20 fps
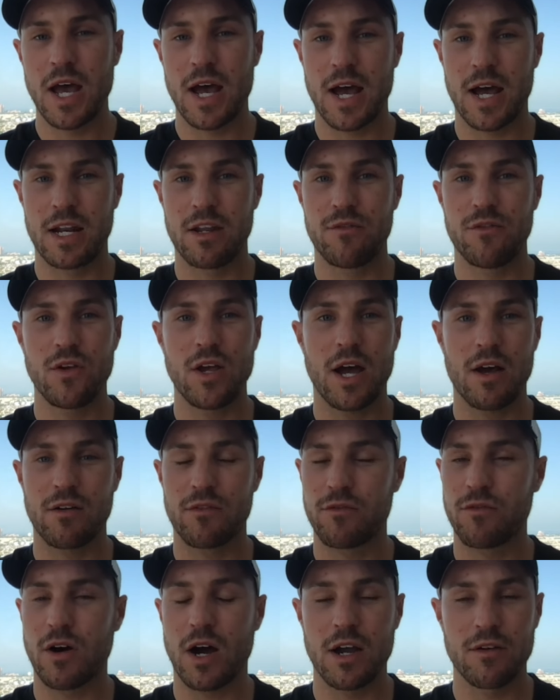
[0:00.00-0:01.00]
And if you had
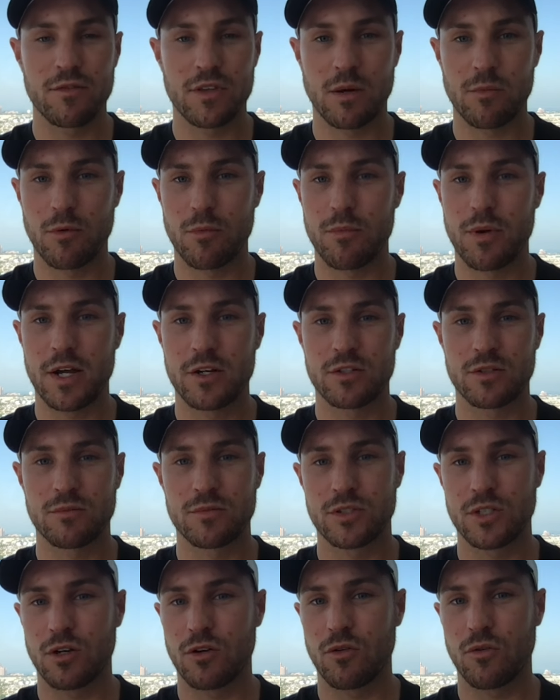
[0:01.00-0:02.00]
five double
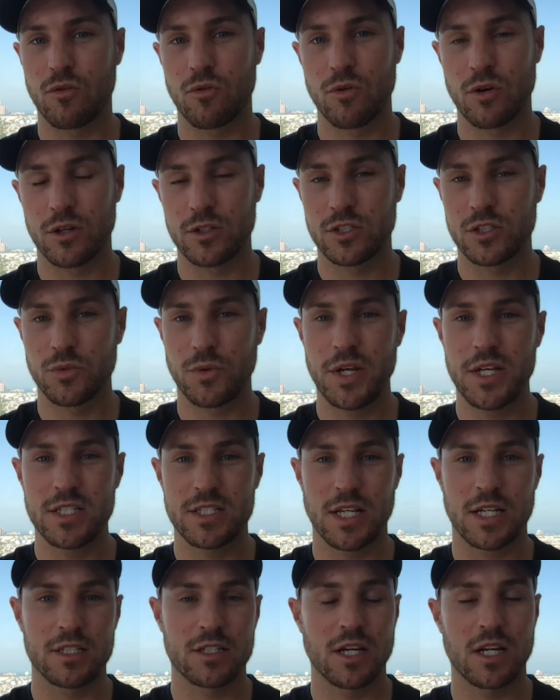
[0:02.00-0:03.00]
bedrooms that are all en suites,
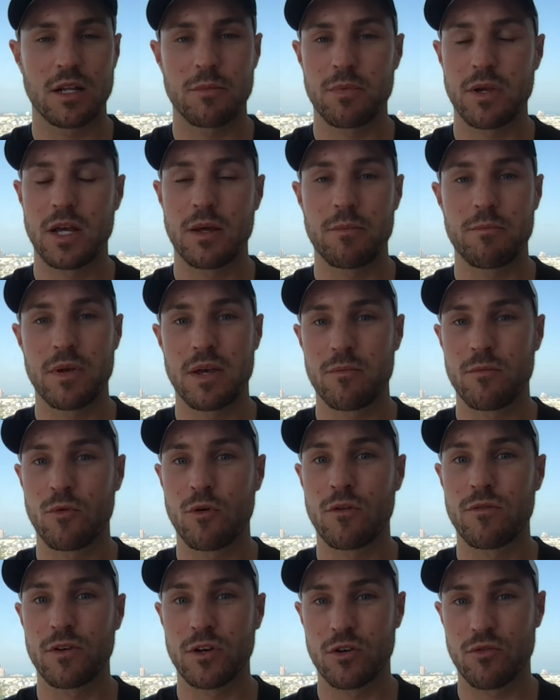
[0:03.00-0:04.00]
that's going to be a bit
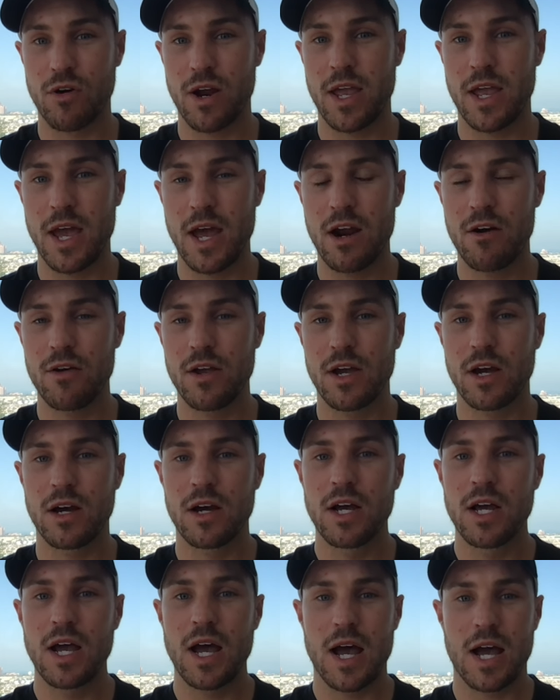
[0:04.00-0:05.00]
more of a gray area,
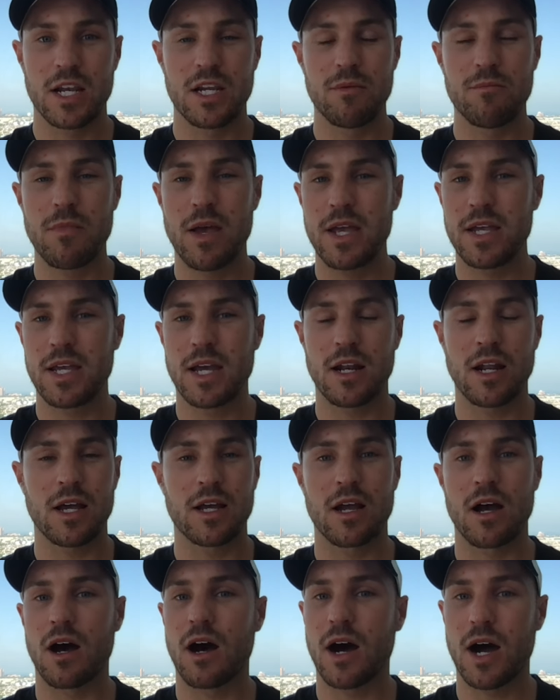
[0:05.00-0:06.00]
and you may get
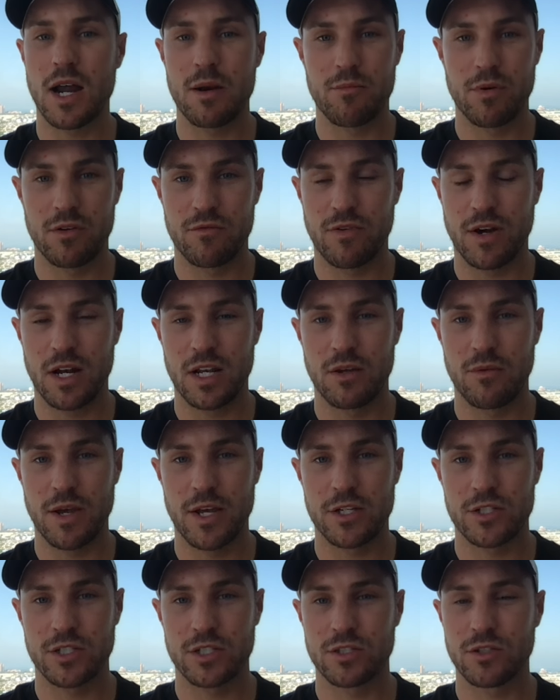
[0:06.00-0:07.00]
like a hybrid
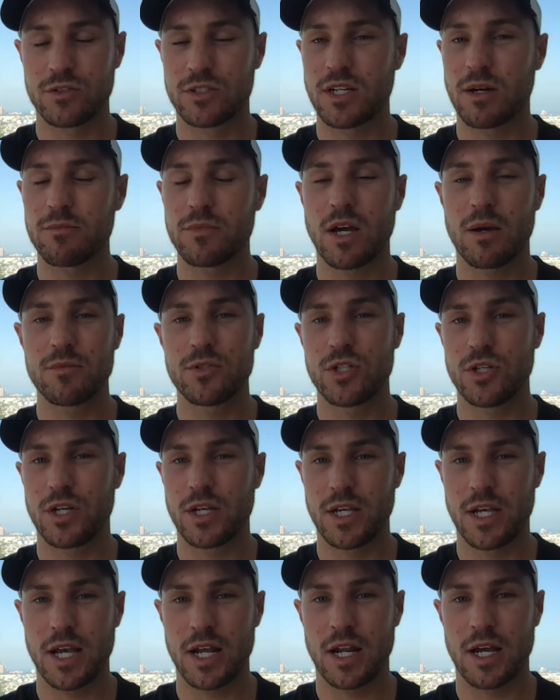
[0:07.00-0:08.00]
valuation. So sometimes you
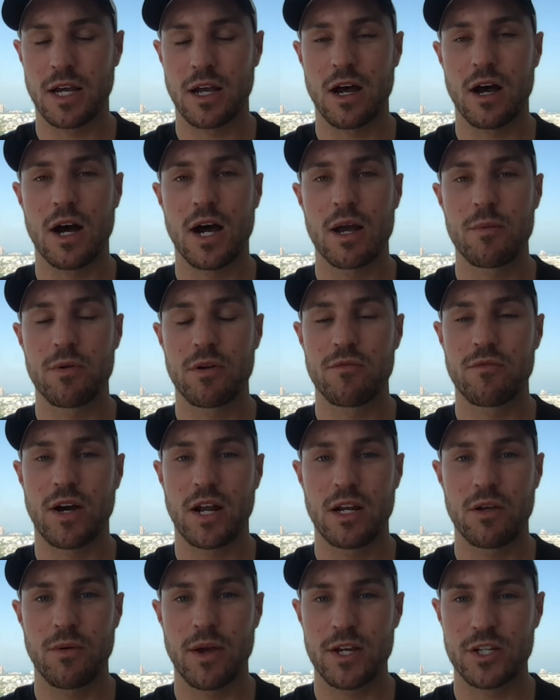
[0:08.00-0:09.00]
can get like a hybrid
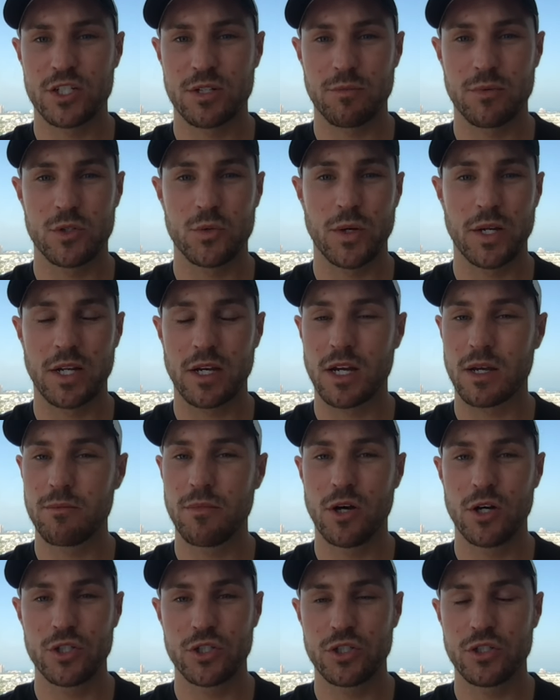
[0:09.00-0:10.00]
valuation between a
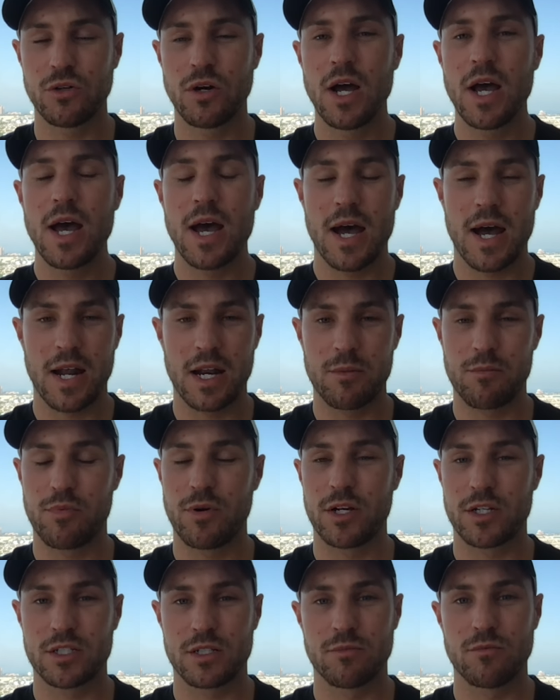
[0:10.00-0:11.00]
commercial and a
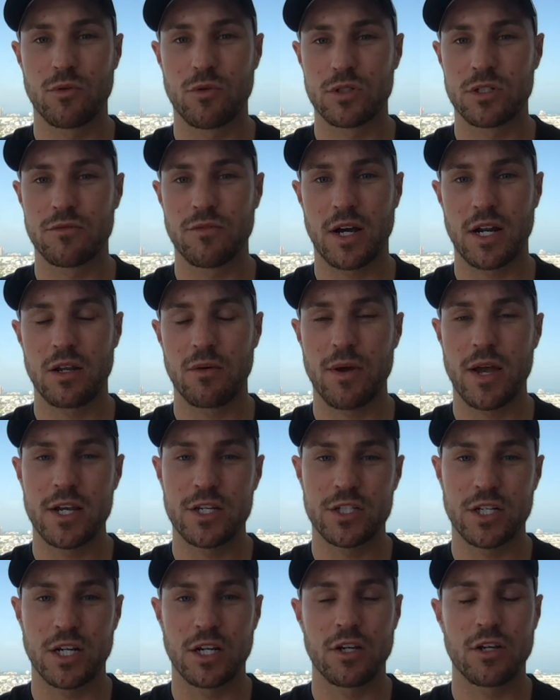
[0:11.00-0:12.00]
bricks and mortar
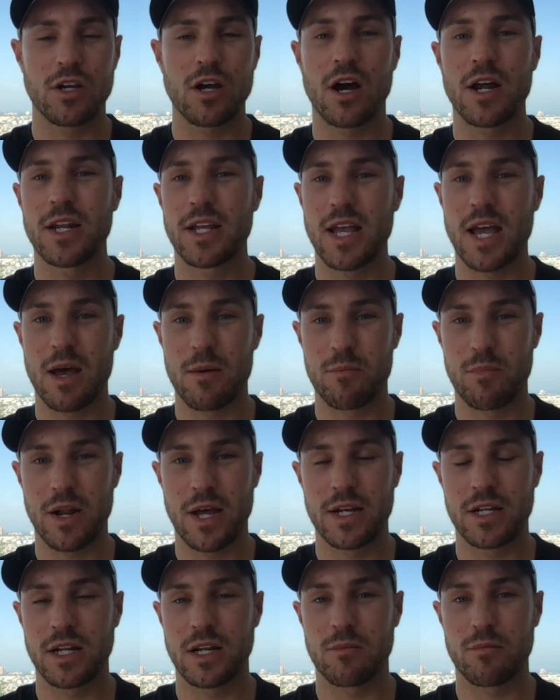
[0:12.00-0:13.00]
valuation, and you kind of get a
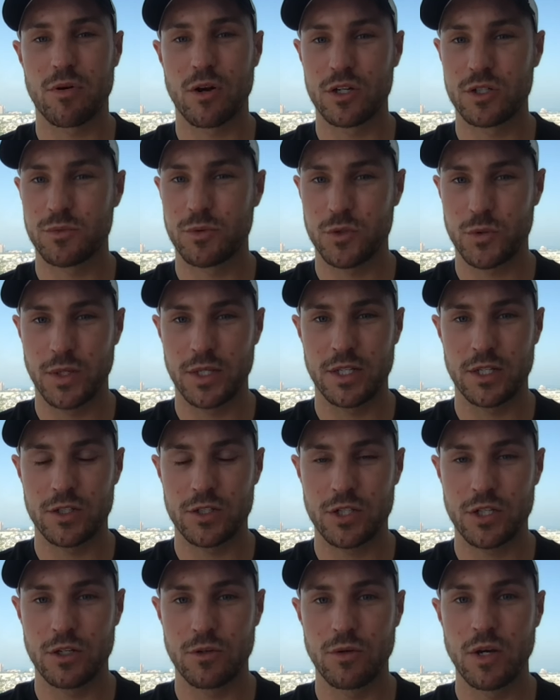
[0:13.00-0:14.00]
blended approach between the
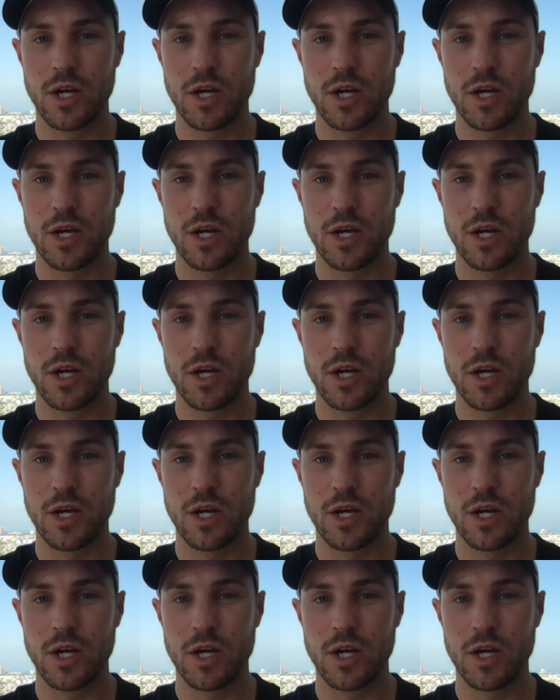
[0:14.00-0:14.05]
two.